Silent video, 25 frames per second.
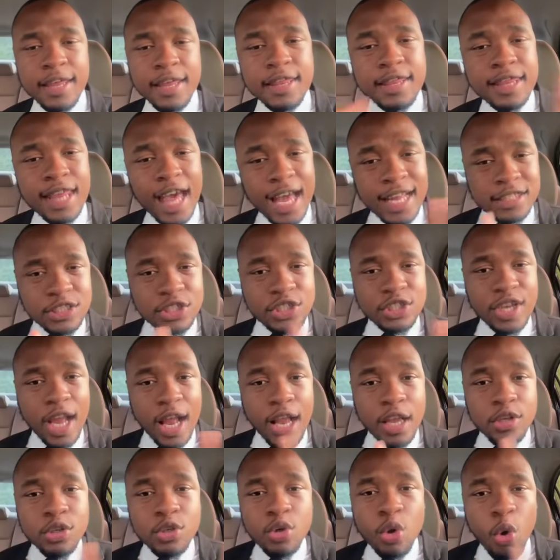That
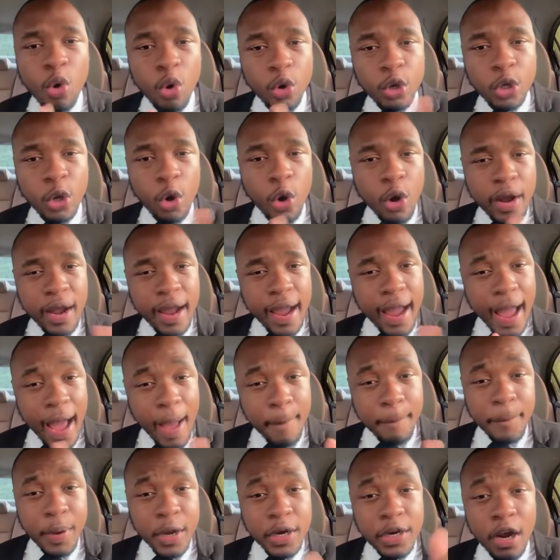shall no longer
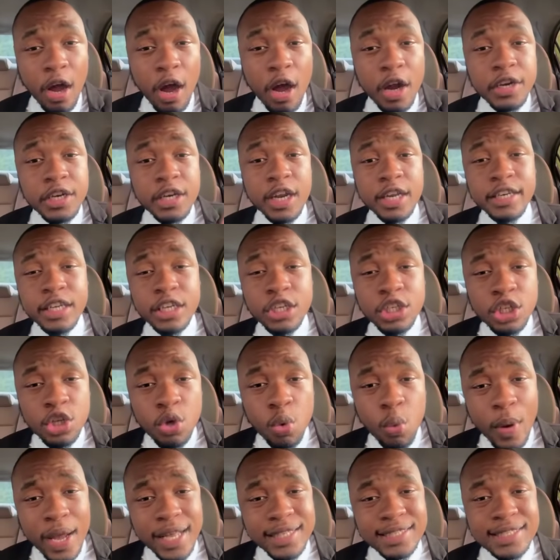happen under
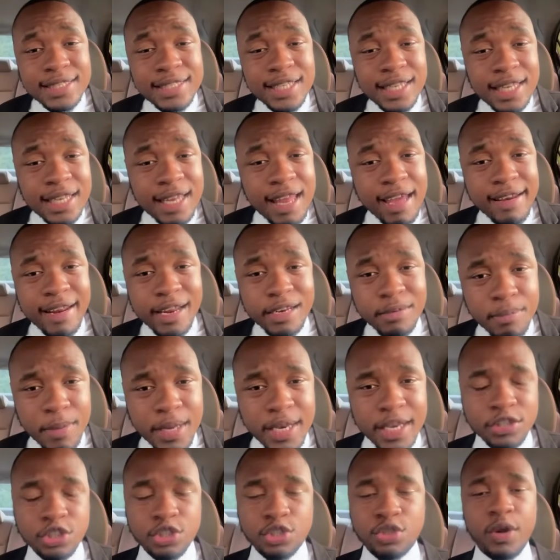the UNC-led
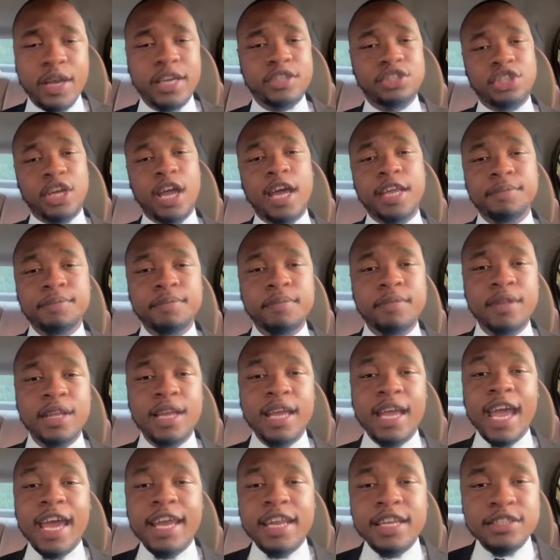administration.
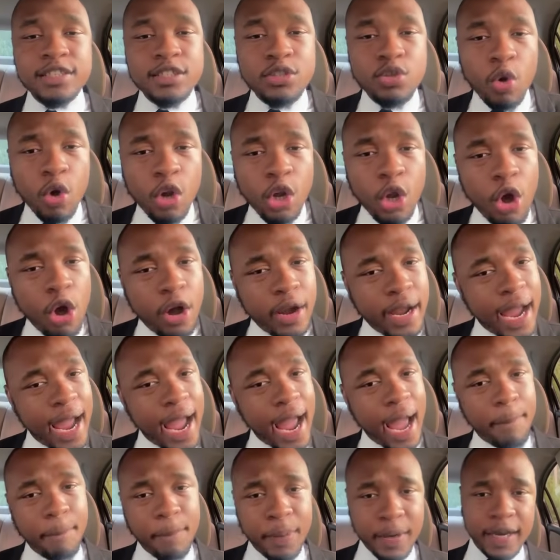It is no
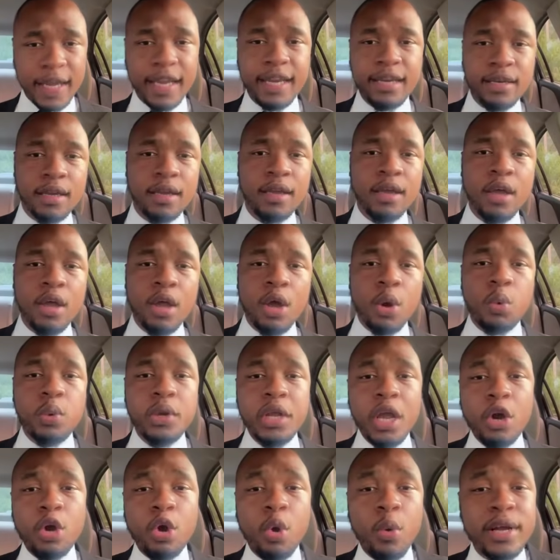longer happening.
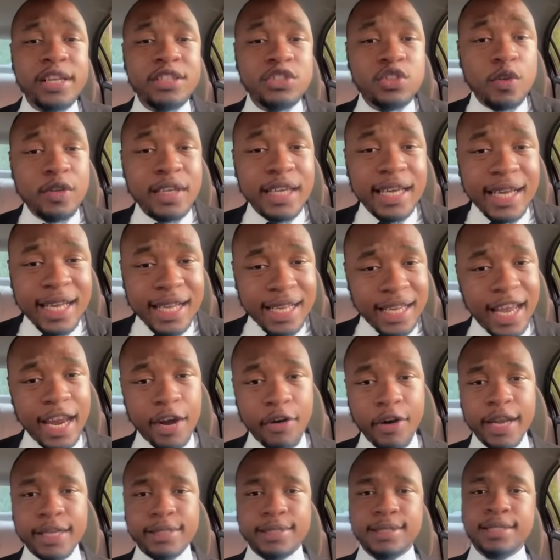We are going to
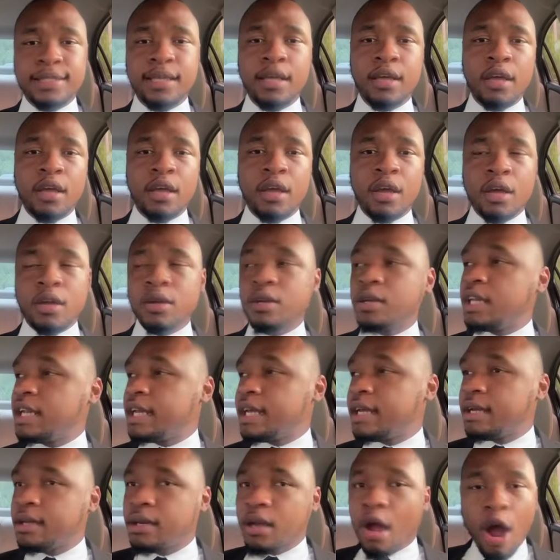declare it.
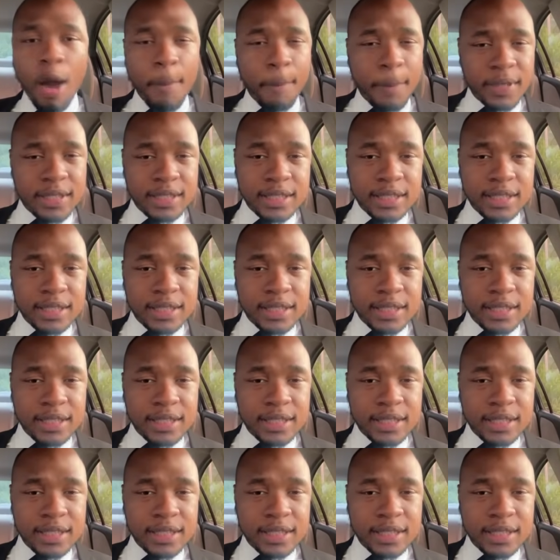The